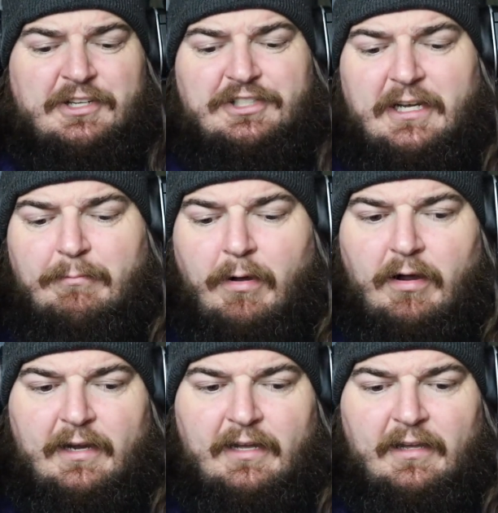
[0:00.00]

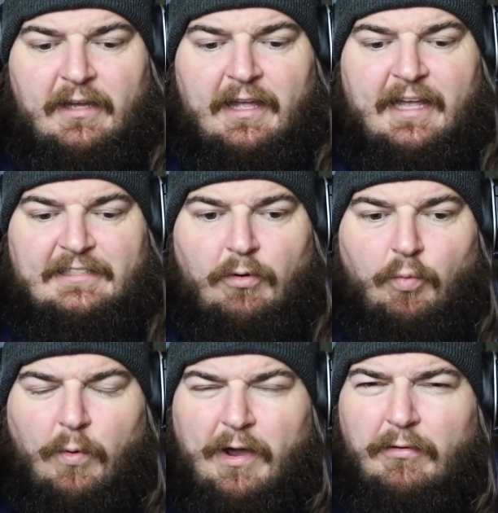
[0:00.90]
Chickamauga is a
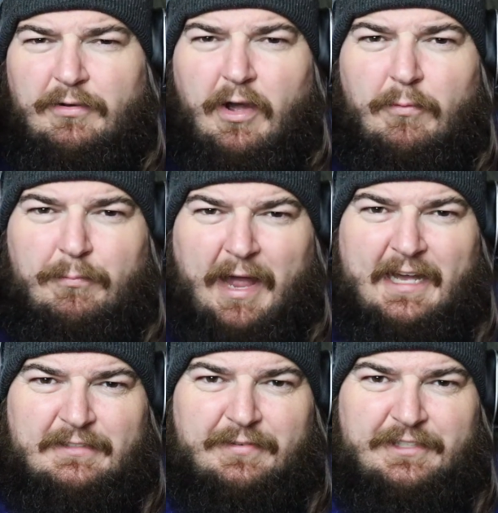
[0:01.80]
well-known
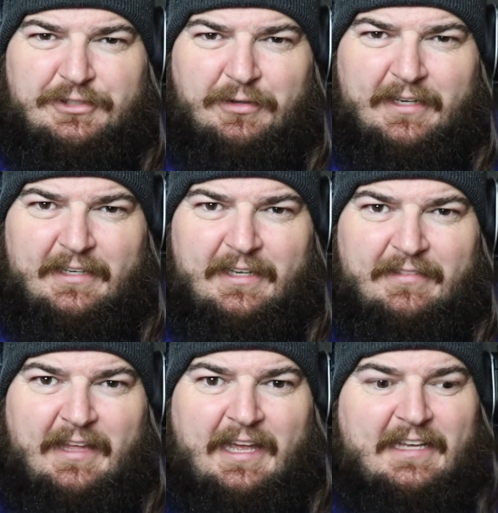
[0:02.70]
bass fishery
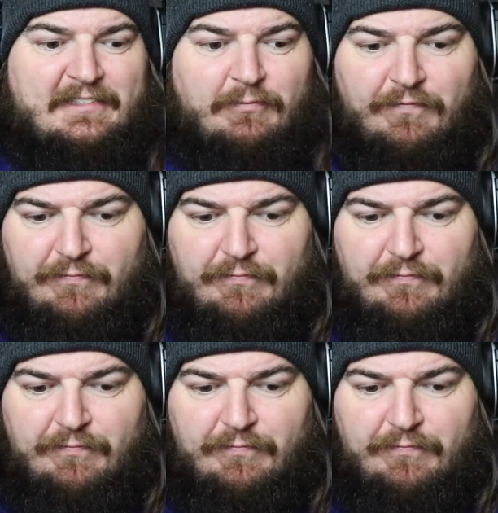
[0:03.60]
that is